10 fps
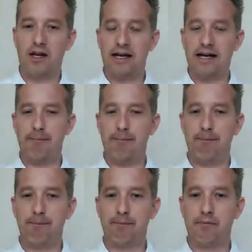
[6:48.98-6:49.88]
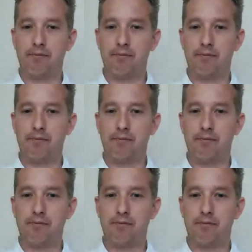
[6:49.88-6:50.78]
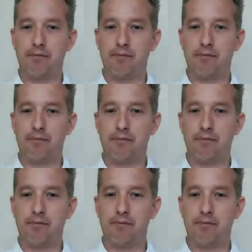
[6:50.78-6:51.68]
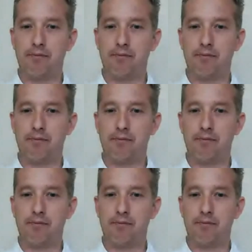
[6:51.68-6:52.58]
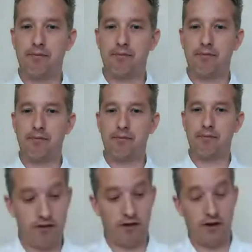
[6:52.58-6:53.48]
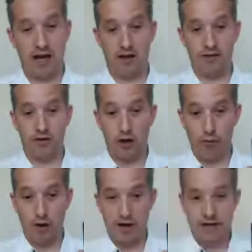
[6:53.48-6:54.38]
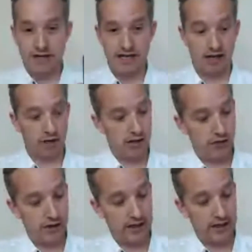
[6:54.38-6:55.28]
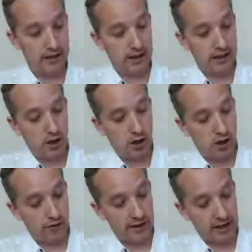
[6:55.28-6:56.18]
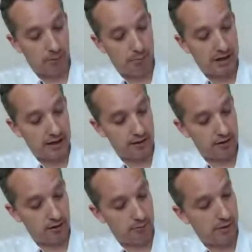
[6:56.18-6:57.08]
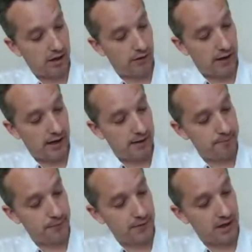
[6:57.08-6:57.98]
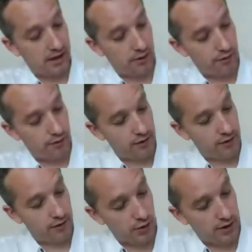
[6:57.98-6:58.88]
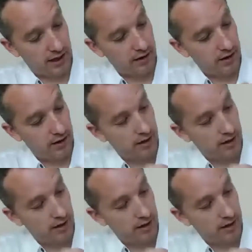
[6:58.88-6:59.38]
That's a good way of doing it. So yeah, I'll get cracking now. So here I've got it ready. I'm going to click on the plus button there, and you'll see it's loading.